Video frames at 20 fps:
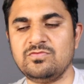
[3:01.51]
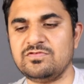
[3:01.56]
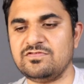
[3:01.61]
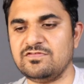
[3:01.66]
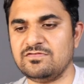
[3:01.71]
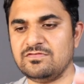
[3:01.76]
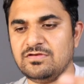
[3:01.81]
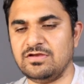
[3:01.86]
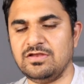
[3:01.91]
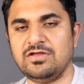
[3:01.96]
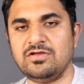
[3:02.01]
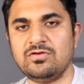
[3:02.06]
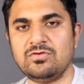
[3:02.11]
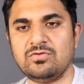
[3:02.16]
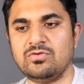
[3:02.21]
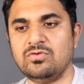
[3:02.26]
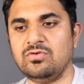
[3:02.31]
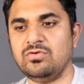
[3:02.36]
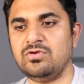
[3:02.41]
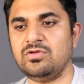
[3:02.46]
which is running your
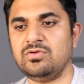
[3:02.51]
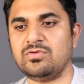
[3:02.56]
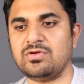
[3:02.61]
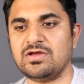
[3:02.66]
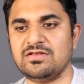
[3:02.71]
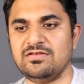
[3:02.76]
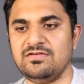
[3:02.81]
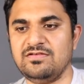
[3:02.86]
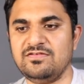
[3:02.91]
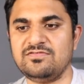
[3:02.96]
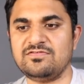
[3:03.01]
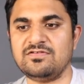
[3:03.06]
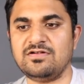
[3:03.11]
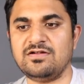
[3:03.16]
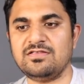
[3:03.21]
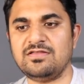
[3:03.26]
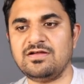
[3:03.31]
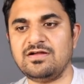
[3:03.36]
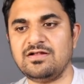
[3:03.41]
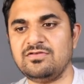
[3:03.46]
code you can
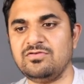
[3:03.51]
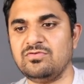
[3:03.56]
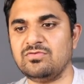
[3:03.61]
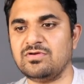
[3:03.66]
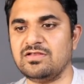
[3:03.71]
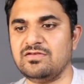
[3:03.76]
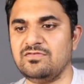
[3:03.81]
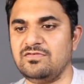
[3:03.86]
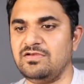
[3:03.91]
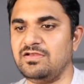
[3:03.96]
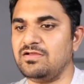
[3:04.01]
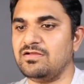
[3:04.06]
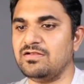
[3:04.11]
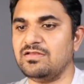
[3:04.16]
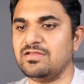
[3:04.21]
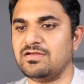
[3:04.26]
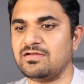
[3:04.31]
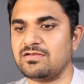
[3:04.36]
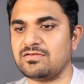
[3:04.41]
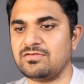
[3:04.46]
restart that you can
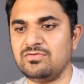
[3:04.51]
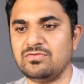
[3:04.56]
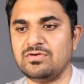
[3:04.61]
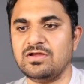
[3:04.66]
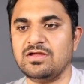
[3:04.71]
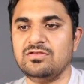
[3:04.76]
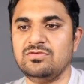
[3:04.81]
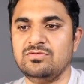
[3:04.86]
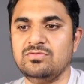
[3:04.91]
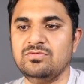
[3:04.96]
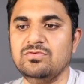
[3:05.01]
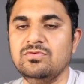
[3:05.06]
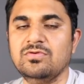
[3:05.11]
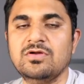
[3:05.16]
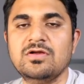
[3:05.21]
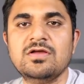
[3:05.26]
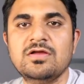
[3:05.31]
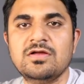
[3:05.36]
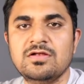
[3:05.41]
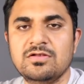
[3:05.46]
reconnect you can do
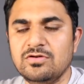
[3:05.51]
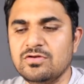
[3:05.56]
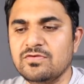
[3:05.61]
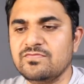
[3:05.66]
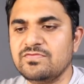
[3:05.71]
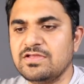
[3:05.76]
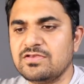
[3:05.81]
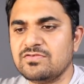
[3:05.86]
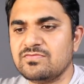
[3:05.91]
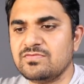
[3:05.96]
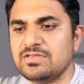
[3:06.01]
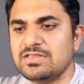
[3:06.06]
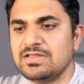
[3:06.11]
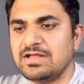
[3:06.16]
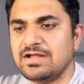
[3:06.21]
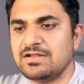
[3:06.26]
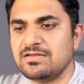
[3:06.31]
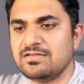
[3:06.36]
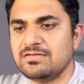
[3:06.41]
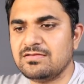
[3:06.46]
a lot of things with
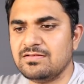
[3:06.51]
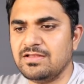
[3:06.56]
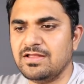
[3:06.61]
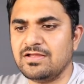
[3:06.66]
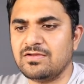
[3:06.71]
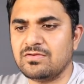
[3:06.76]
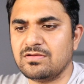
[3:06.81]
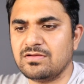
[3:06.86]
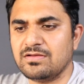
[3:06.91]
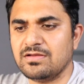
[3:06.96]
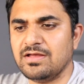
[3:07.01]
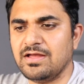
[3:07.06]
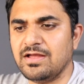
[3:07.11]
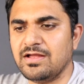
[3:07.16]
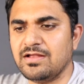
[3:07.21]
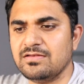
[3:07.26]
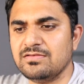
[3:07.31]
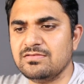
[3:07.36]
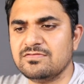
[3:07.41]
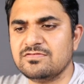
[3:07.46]
that like
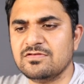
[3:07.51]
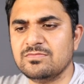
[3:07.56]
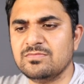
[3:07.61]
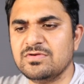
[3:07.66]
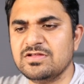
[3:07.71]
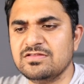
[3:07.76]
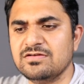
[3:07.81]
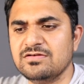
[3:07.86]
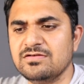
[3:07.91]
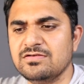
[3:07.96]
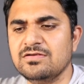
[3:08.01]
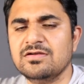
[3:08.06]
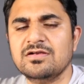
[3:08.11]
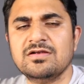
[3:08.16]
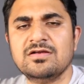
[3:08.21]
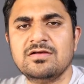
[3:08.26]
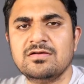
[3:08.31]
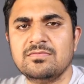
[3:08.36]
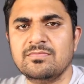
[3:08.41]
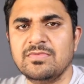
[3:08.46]
and some other
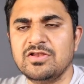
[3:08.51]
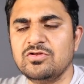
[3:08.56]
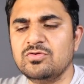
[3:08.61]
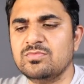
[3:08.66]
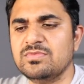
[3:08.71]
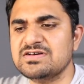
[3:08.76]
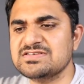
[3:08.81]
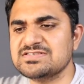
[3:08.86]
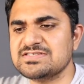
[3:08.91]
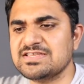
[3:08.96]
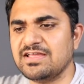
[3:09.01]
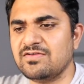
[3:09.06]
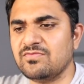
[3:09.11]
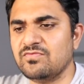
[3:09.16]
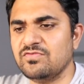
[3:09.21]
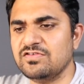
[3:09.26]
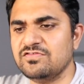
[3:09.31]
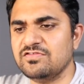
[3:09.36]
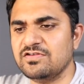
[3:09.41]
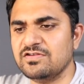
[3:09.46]
menu bars like
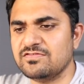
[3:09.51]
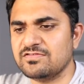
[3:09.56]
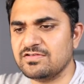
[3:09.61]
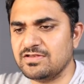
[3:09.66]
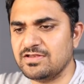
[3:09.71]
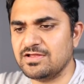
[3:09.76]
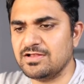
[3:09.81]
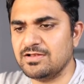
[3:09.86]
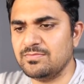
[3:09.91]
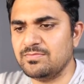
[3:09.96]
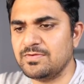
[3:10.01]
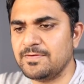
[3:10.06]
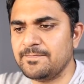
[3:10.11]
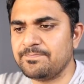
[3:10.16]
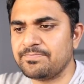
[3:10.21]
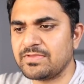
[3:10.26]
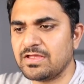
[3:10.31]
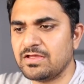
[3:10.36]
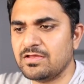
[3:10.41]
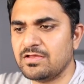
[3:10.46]
widgets and help
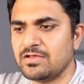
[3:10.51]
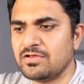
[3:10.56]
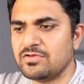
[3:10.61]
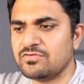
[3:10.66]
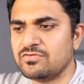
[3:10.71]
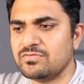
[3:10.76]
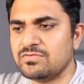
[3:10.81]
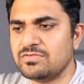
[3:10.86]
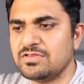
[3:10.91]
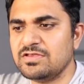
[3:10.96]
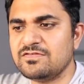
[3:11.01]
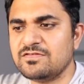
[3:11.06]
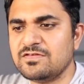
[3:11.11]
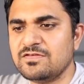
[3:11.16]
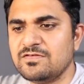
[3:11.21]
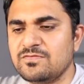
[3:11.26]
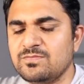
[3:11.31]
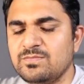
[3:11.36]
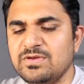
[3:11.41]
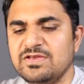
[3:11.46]
so this
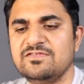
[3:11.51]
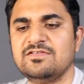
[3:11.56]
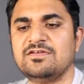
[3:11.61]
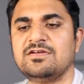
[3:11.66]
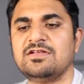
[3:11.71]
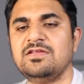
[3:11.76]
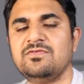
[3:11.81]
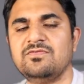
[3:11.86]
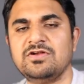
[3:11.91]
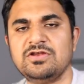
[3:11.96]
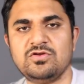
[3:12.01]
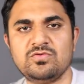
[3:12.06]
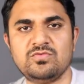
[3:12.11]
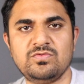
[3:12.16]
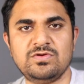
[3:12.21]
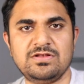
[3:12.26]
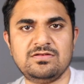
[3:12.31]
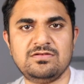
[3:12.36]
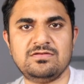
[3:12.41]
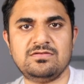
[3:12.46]
is basically what you
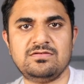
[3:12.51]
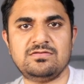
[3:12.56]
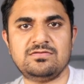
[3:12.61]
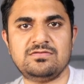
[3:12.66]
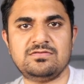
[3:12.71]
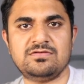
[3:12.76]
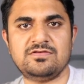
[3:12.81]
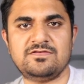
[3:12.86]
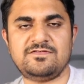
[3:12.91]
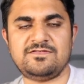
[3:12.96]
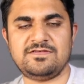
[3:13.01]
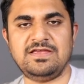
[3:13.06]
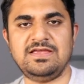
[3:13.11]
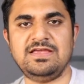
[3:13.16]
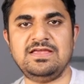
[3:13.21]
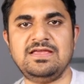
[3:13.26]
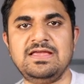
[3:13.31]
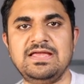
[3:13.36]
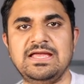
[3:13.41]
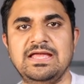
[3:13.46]
will
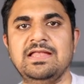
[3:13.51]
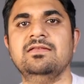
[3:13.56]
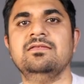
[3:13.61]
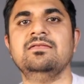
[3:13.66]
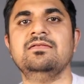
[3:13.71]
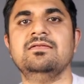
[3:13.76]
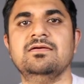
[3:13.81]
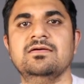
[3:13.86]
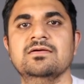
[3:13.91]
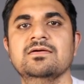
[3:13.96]
see in